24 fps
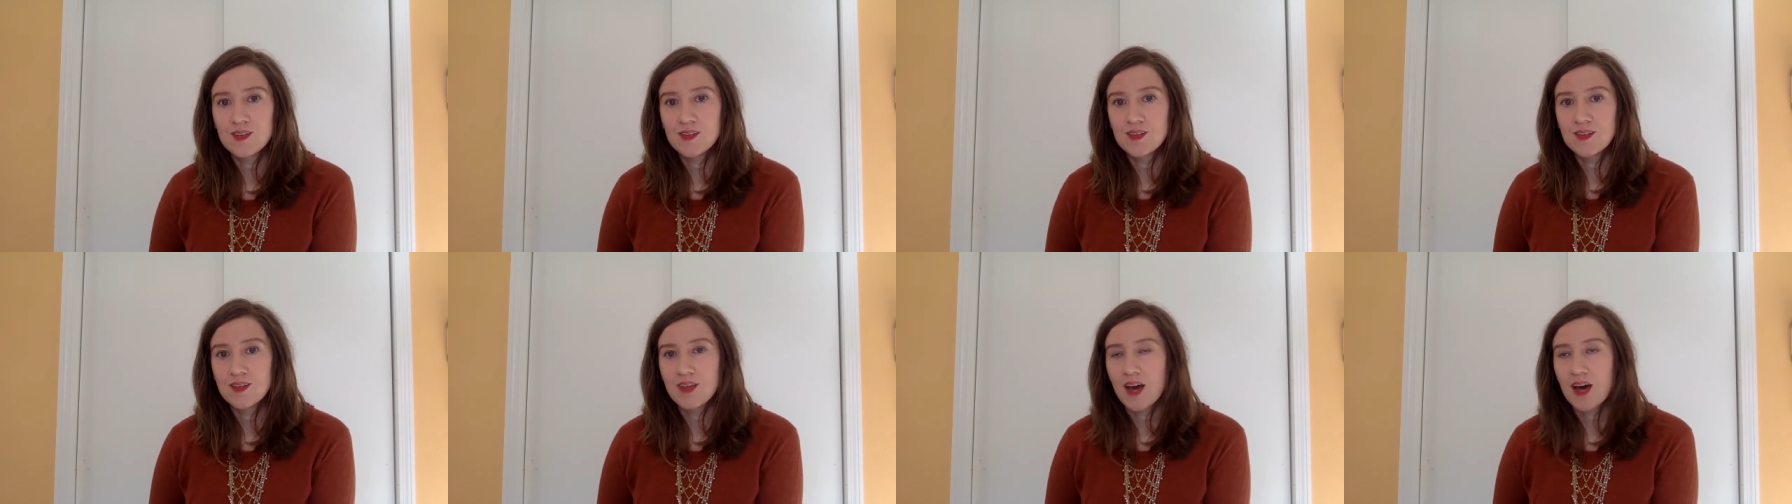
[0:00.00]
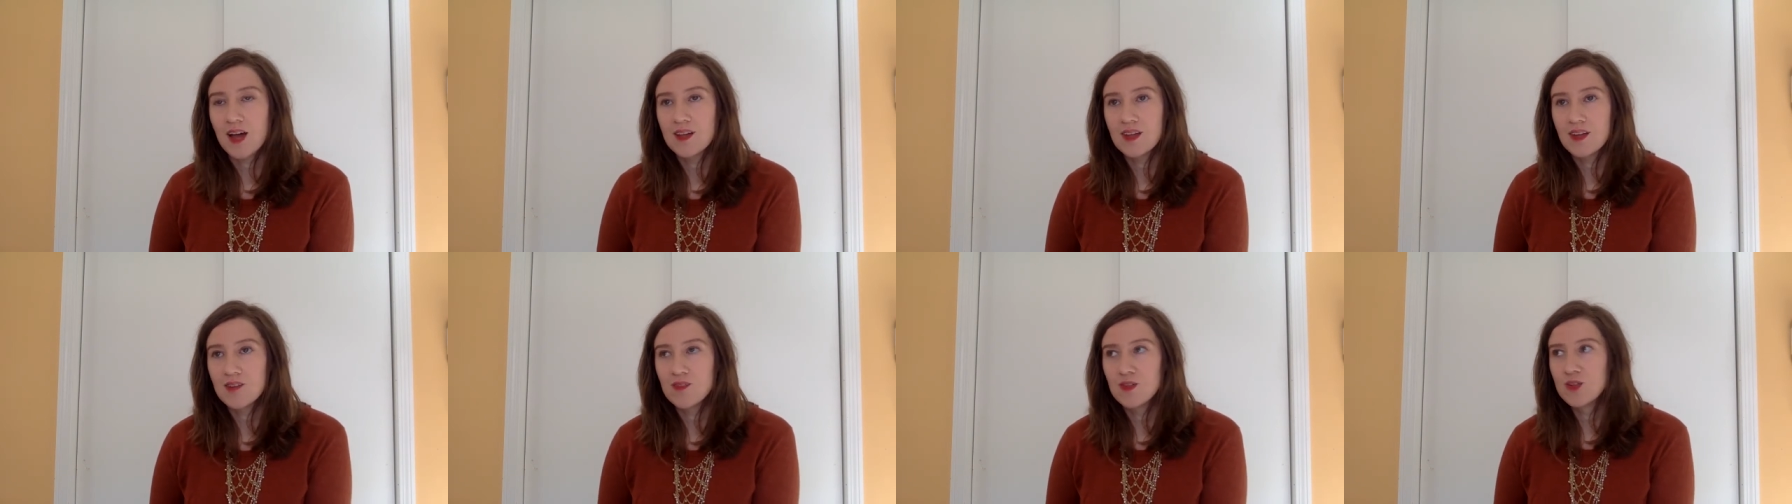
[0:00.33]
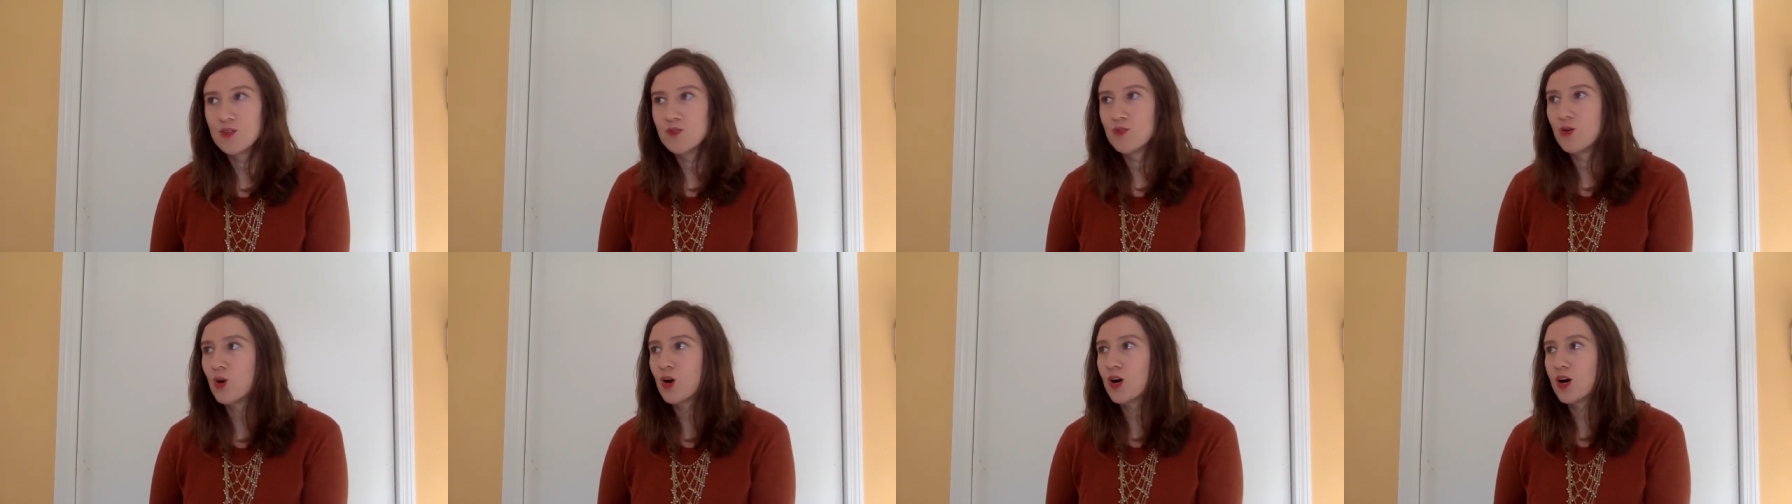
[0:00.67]
that level
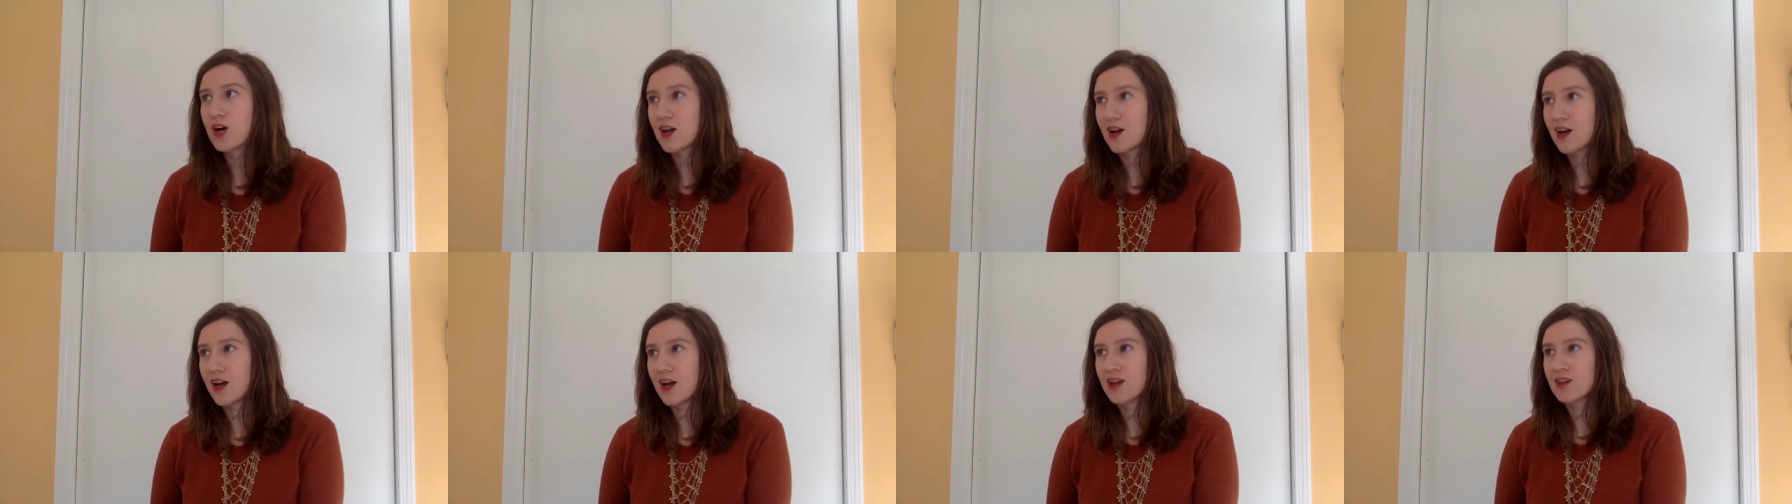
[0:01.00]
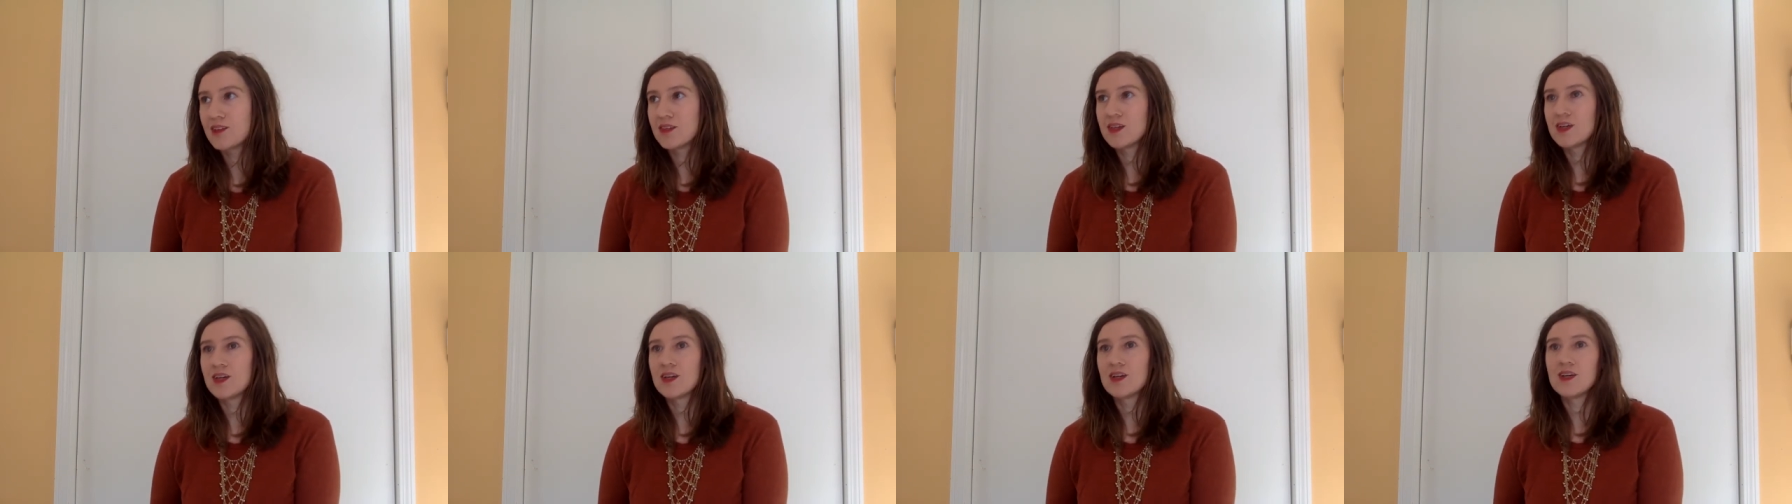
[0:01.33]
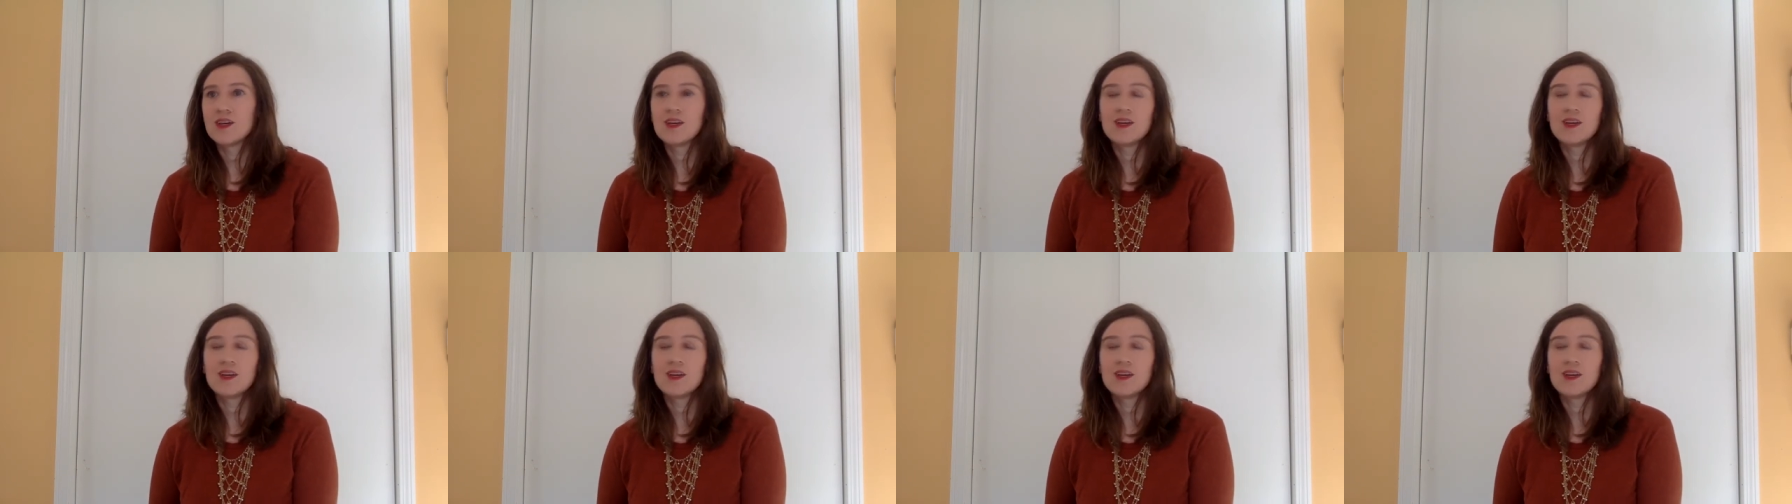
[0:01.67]
of organizing